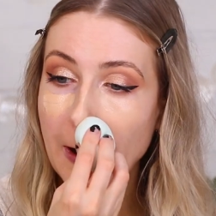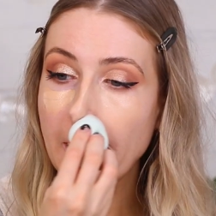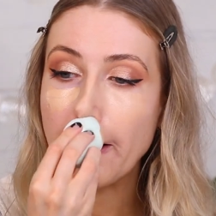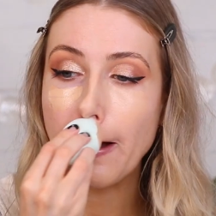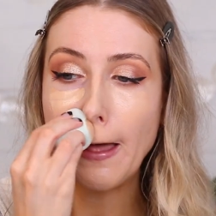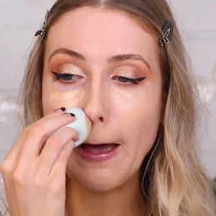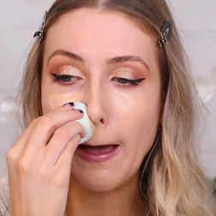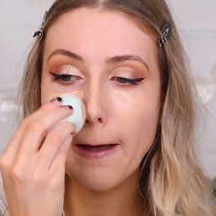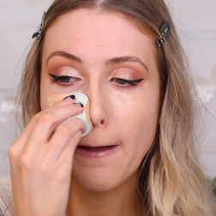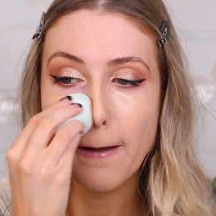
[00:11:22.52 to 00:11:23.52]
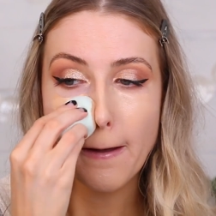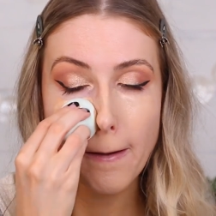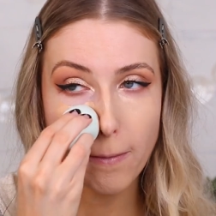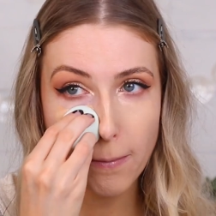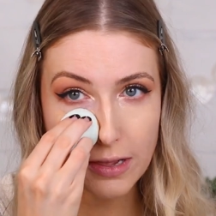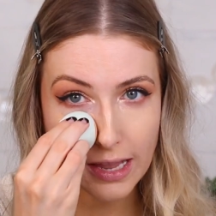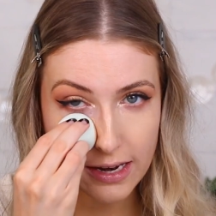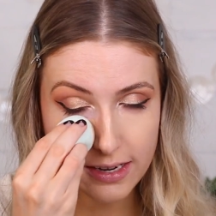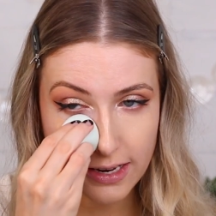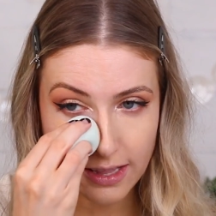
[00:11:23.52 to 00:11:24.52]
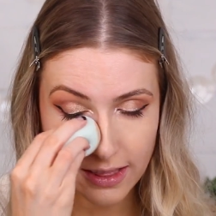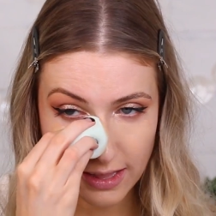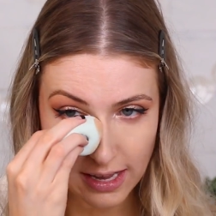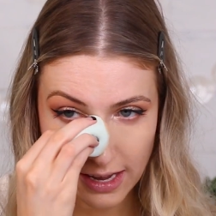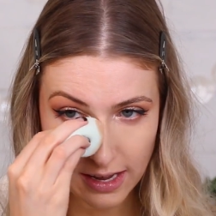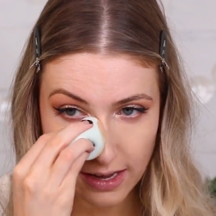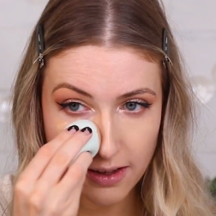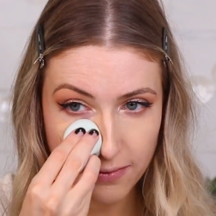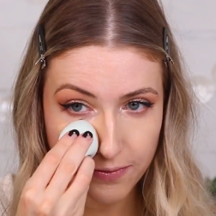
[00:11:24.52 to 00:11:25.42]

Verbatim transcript: just gonna blend in the,